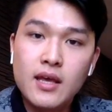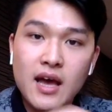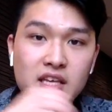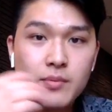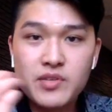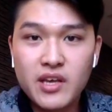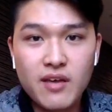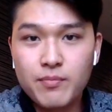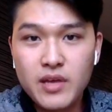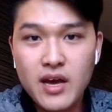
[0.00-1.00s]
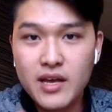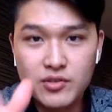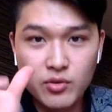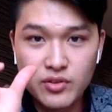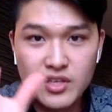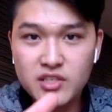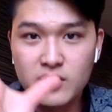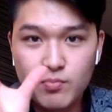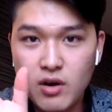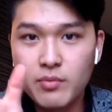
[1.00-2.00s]
I keep saying FBI, so this
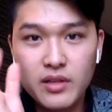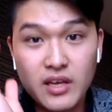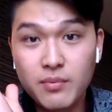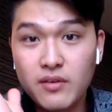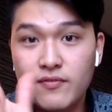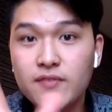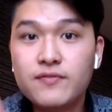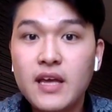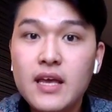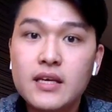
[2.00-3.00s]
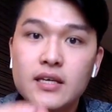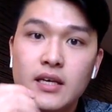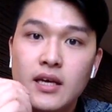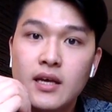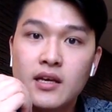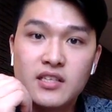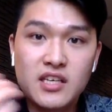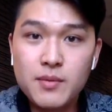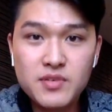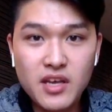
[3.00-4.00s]
is probably like my 5th take, because I
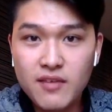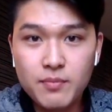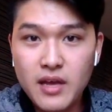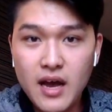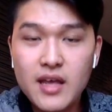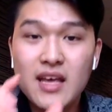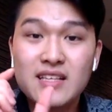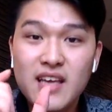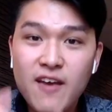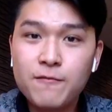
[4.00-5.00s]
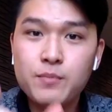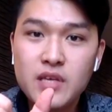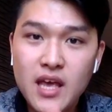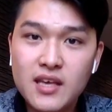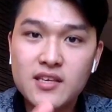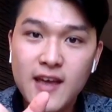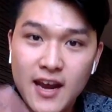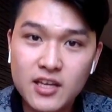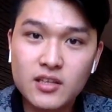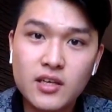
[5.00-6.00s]
keep saying FBI. It's FBA
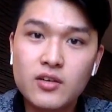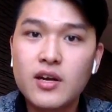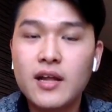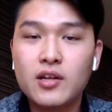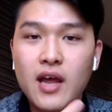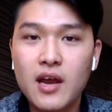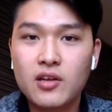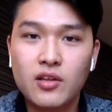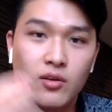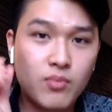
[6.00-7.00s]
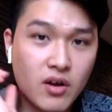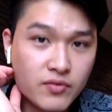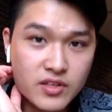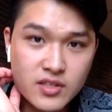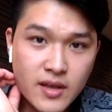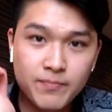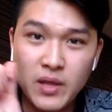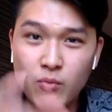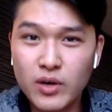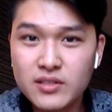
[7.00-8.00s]
calculator, and calculate your profits.
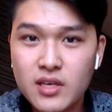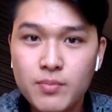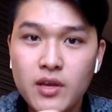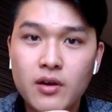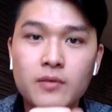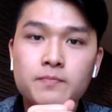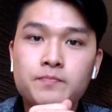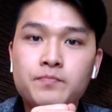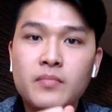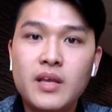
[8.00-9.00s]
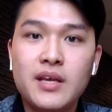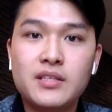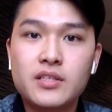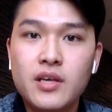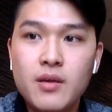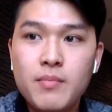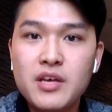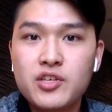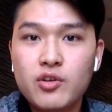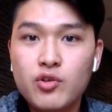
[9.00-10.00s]
And one tip here is
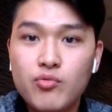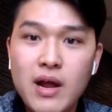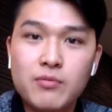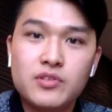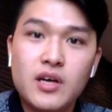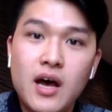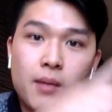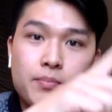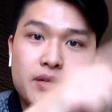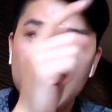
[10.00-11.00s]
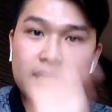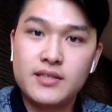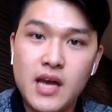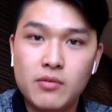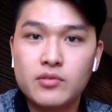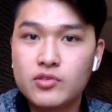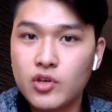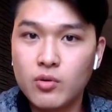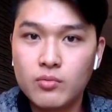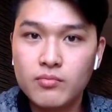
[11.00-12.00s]
make sure you round up, not down.
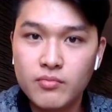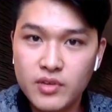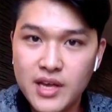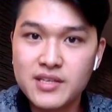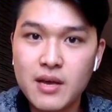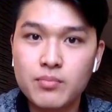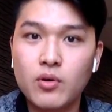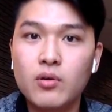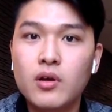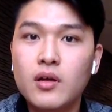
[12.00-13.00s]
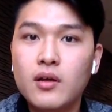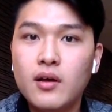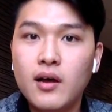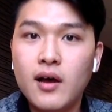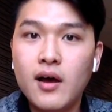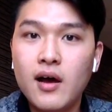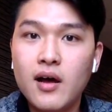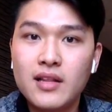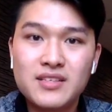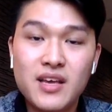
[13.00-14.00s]
So example,
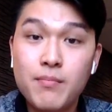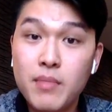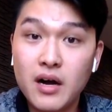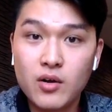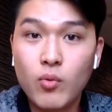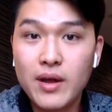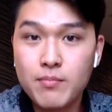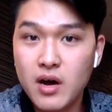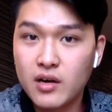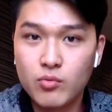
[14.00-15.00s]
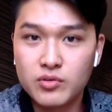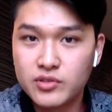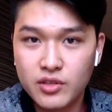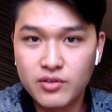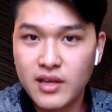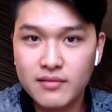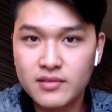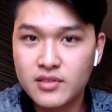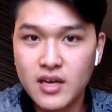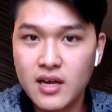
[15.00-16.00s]
let's say a mug, white mug. We'll stick to
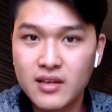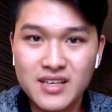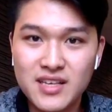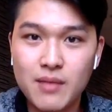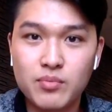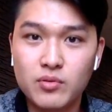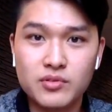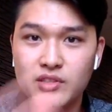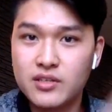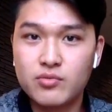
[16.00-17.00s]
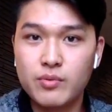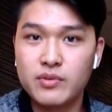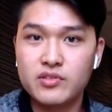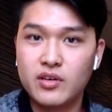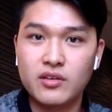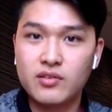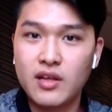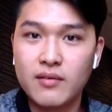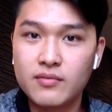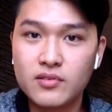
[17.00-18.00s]
that example since we've been starting to
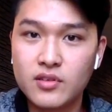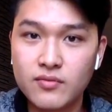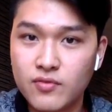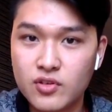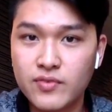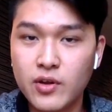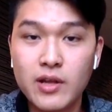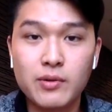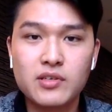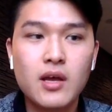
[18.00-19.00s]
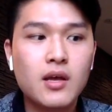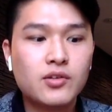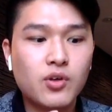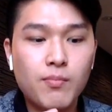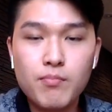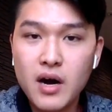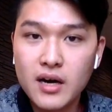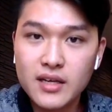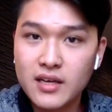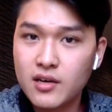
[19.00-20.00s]
the first video. Anyways, so
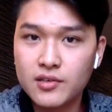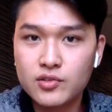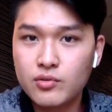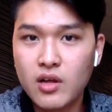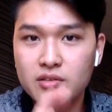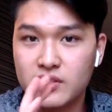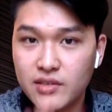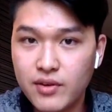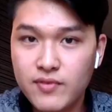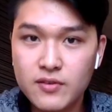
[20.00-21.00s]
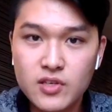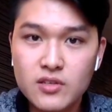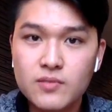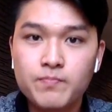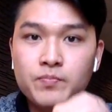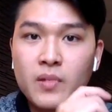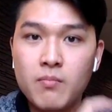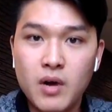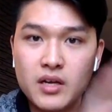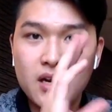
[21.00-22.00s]
mug, it costs $2.75.
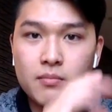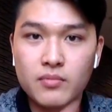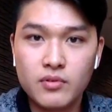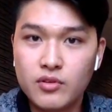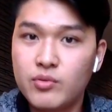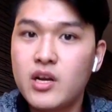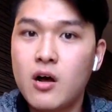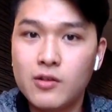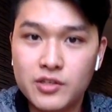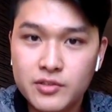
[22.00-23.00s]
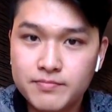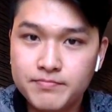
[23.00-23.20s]
Mark it up, $3.